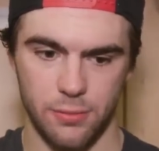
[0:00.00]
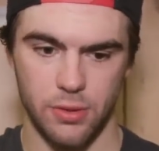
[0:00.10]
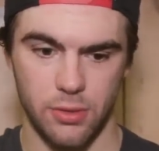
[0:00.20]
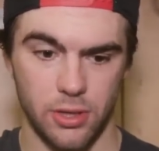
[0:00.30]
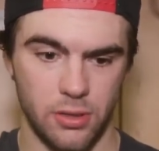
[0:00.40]

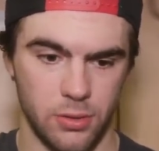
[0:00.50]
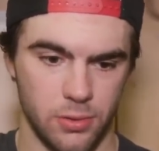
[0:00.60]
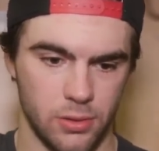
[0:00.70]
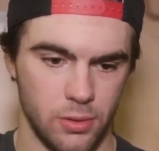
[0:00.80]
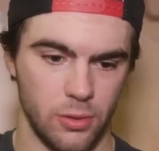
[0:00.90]
We were
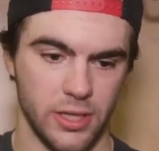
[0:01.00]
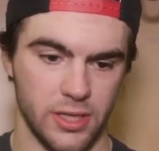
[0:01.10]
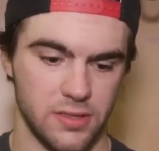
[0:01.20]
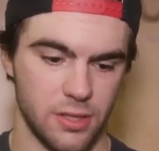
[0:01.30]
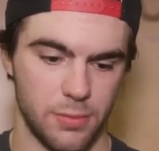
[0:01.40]
holding
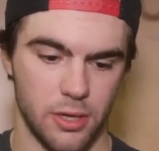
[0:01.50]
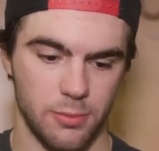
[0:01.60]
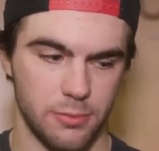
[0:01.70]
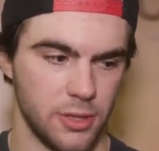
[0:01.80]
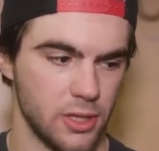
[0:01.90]
against their
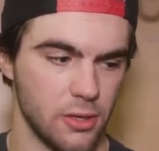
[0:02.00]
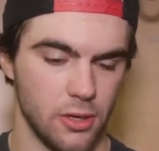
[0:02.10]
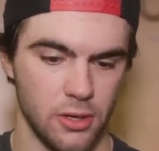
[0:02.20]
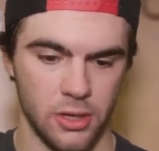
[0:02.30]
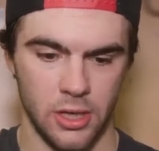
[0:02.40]
power play pretty
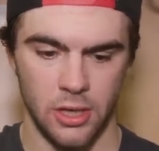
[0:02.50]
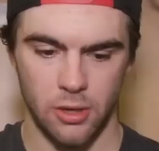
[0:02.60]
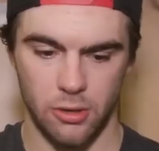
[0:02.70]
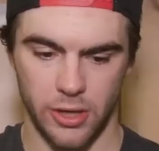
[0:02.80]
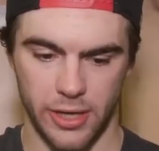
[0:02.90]
good
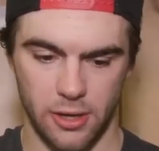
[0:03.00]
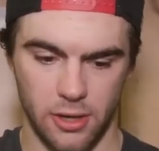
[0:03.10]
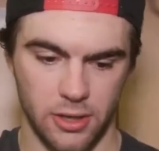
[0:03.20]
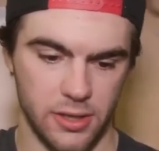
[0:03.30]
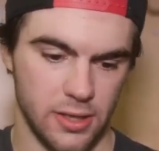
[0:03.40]
all night
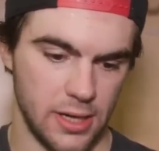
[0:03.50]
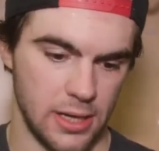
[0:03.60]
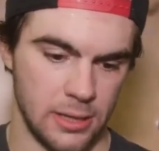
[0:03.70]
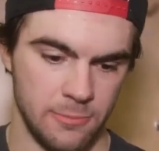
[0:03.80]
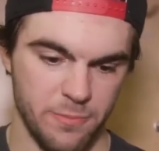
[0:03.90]
long, and